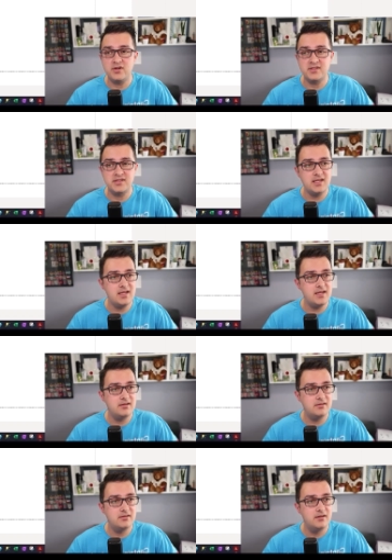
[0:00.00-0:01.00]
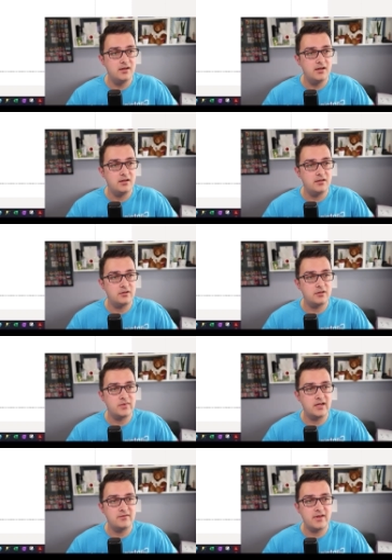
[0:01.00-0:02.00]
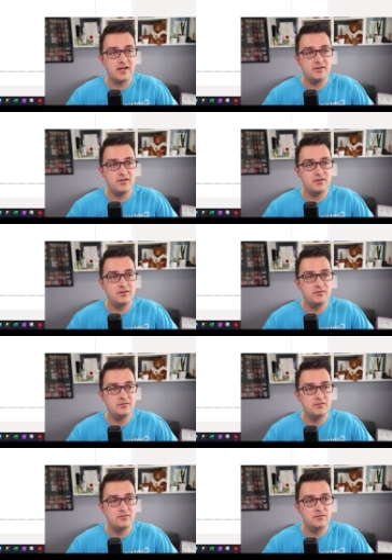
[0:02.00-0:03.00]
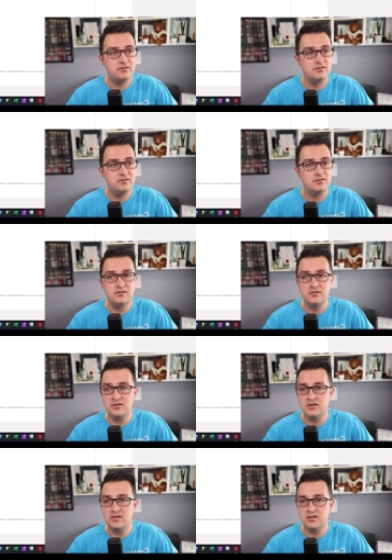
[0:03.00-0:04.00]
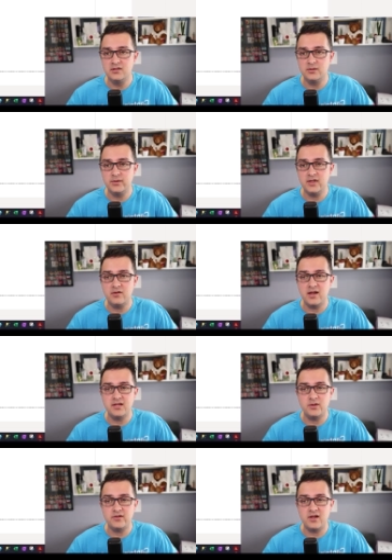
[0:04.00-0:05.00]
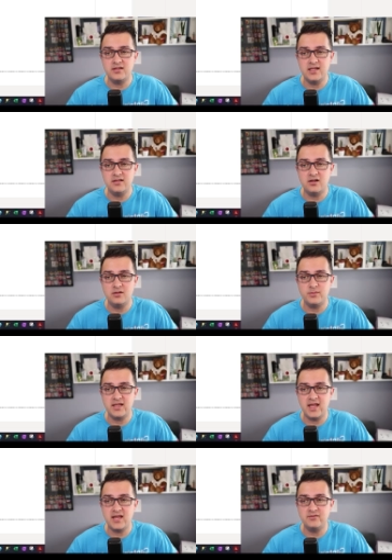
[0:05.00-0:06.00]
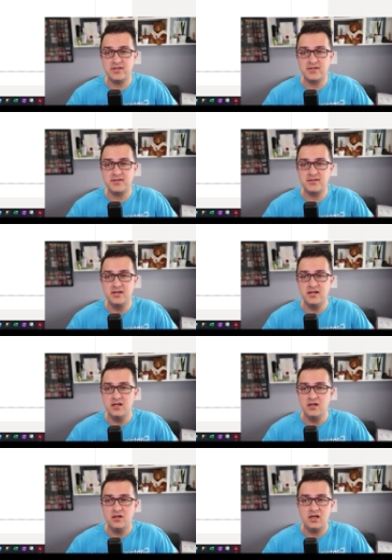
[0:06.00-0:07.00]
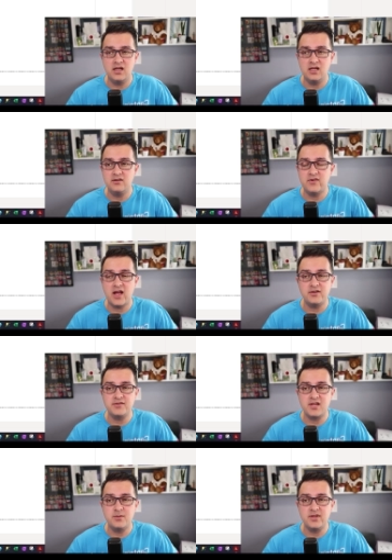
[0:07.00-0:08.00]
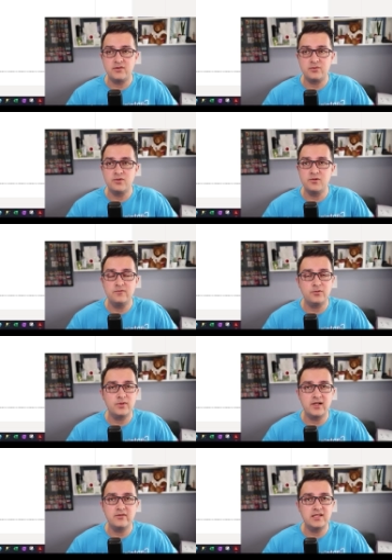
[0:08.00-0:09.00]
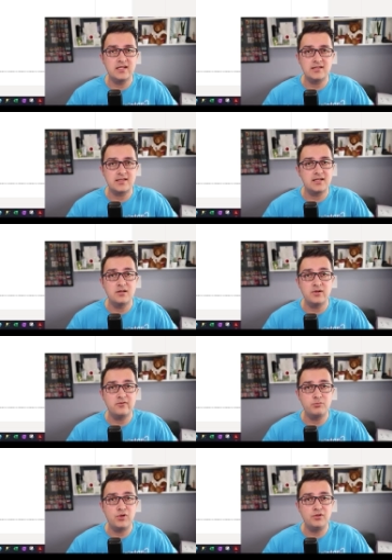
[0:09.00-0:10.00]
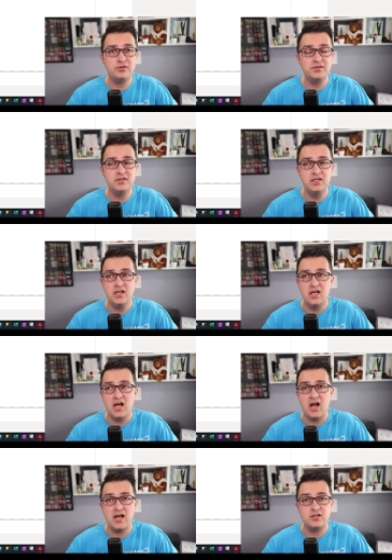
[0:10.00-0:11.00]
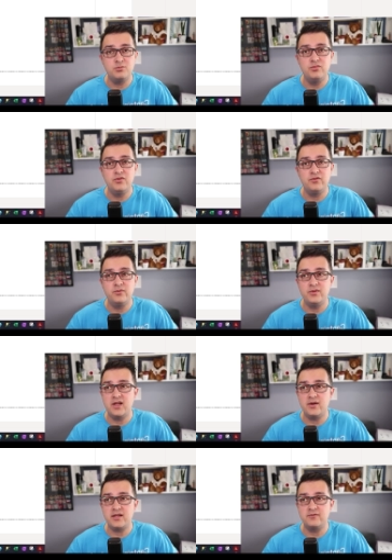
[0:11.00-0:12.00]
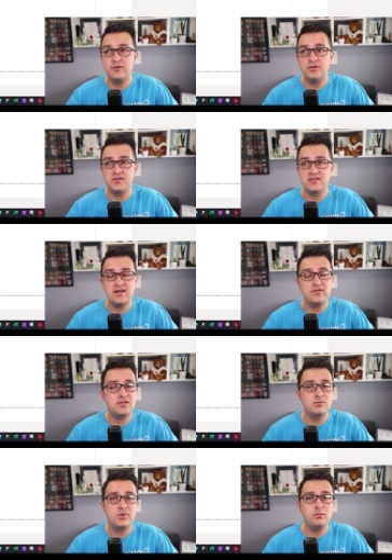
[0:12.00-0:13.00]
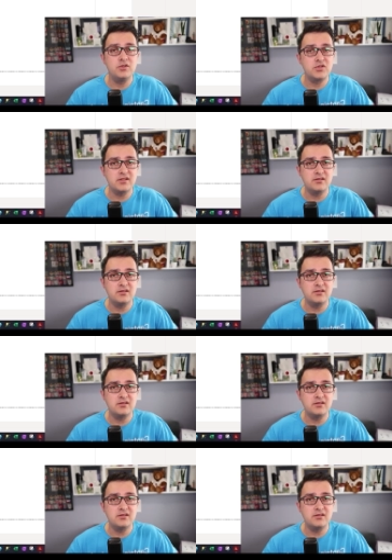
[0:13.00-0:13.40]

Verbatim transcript: see. I look at my value. There we go. And now I've got data on my canvas, uh, values coming through for whatever data set I've, I've pulled. I could, now I can further save this and publish it.